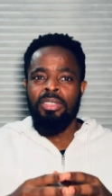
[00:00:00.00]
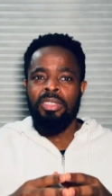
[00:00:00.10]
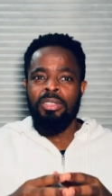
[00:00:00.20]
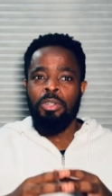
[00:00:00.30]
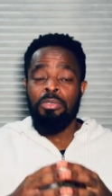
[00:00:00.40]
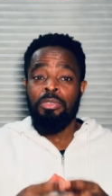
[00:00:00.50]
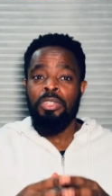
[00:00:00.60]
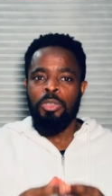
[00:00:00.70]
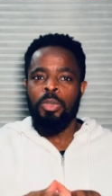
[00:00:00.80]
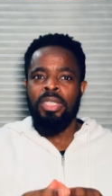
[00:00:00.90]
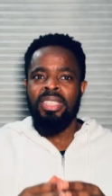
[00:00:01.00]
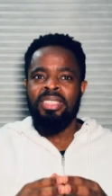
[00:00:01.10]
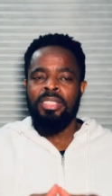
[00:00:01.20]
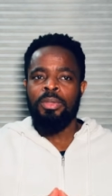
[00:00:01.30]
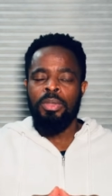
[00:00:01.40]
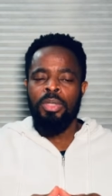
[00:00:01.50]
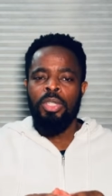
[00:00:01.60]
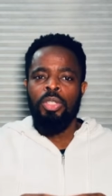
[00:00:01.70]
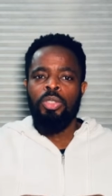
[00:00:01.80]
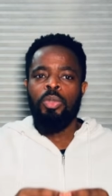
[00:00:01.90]
on freshwater snails.
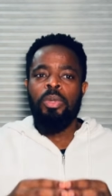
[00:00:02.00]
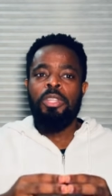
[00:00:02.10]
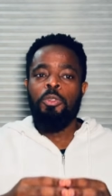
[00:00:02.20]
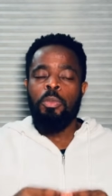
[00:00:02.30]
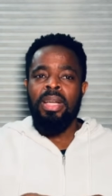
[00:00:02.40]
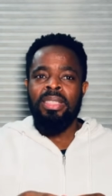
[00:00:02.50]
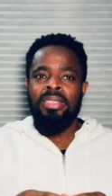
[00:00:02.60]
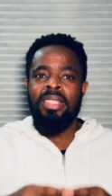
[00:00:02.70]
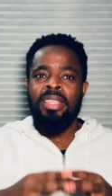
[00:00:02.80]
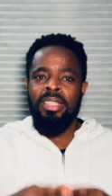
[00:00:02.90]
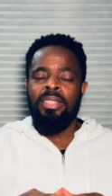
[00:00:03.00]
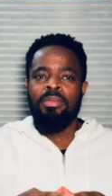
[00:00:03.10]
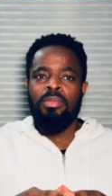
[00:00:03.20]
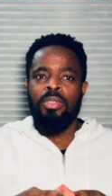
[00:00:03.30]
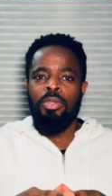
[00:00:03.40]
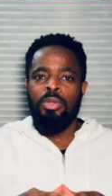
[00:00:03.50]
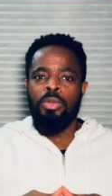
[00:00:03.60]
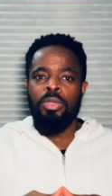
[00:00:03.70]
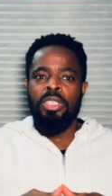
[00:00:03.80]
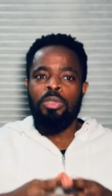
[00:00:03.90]
So when humans get
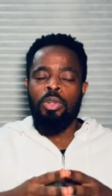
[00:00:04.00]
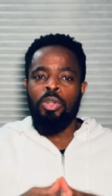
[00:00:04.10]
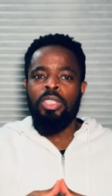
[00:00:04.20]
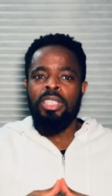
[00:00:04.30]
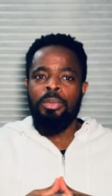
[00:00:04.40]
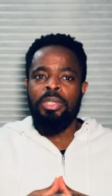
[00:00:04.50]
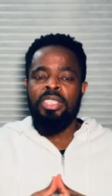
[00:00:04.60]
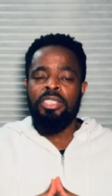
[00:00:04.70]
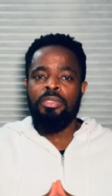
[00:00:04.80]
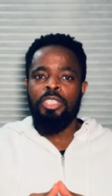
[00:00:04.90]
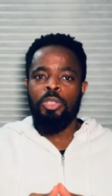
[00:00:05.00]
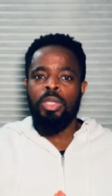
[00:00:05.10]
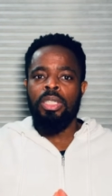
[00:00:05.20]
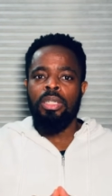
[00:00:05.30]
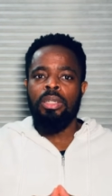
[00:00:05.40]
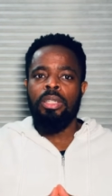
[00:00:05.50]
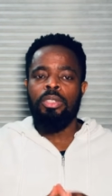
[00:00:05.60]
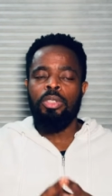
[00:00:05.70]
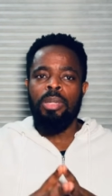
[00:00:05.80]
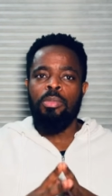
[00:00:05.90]
into contact with this freshwater, and I talk
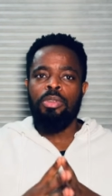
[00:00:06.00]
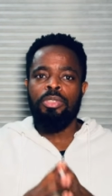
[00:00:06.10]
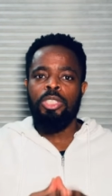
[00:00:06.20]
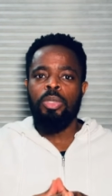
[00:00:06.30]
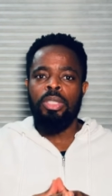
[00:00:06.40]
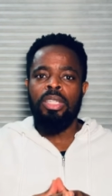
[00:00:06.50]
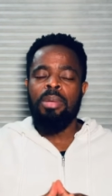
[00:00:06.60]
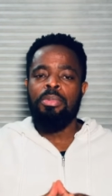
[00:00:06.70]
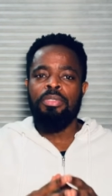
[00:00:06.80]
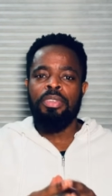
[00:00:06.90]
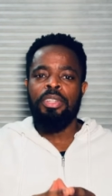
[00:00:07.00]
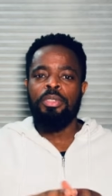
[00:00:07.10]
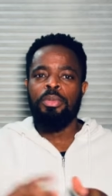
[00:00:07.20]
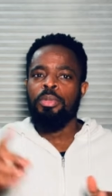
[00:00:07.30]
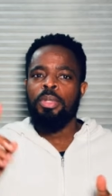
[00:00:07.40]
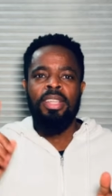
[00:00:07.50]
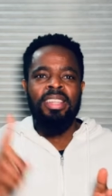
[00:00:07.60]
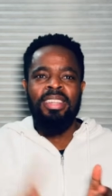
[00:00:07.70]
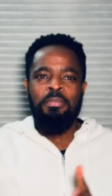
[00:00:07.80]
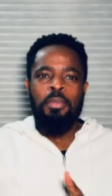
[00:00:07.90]
about freshwater, I'm referring to
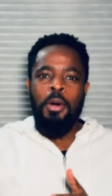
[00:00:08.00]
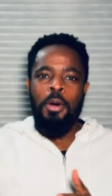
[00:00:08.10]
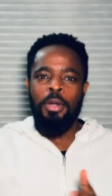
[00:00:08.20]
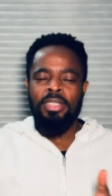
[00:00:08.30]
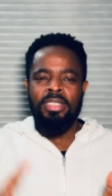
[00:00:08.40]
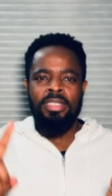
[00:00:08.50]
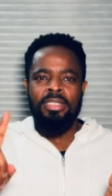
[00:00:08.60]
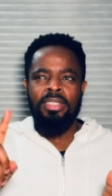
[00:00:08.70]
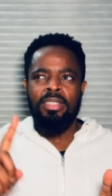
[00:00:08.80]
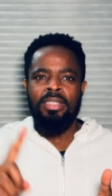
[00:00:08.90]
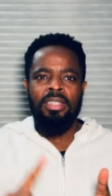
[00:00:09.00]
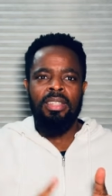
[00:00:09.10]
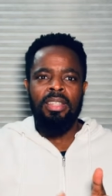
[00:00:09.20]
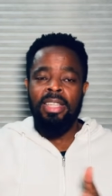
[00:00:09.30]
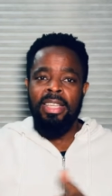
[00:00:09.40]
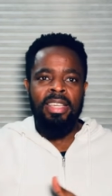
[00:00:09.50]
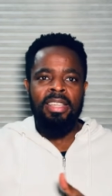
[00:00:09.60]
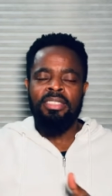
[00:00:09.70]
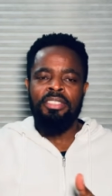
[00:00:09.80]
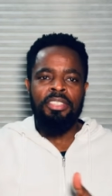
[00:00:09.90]
ponds, lakes,
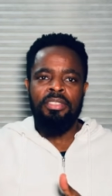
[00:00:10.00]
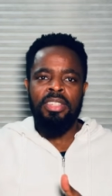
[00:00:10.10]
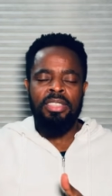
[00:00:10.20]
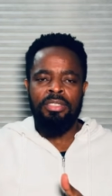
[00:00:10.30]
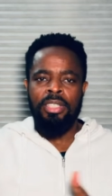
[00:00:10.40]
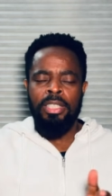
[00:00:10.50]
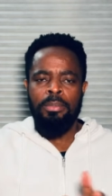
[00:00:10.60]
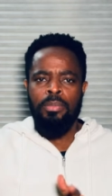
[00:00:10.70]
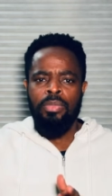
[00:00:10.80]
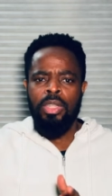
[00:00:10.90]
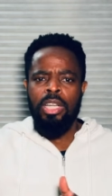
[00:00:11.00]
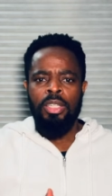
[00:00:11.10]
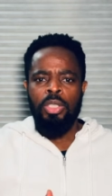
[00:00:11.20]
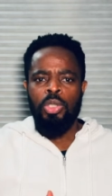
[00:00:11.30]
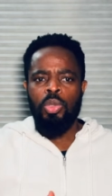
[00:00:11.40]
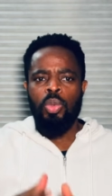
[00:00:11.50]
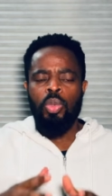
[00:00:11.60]
rivers, right? So